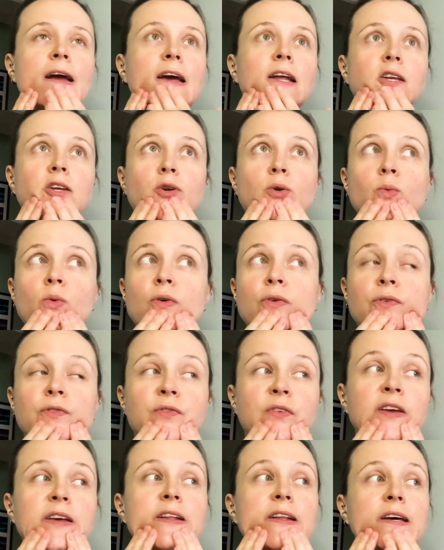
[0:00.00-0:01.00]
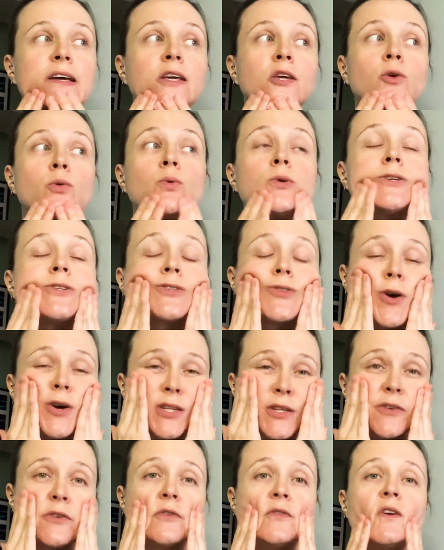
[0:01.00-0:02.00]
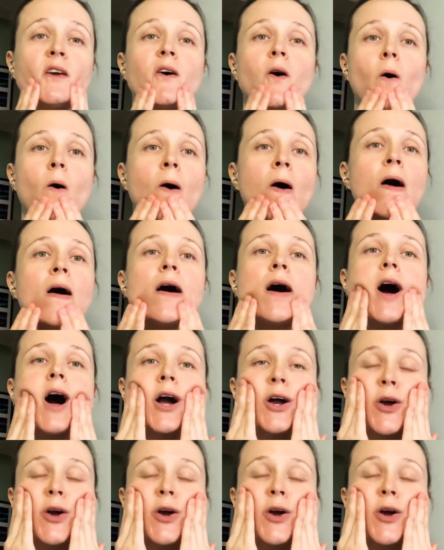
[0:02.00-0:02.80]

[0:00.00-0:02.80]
And you will feel it. You will start to feel a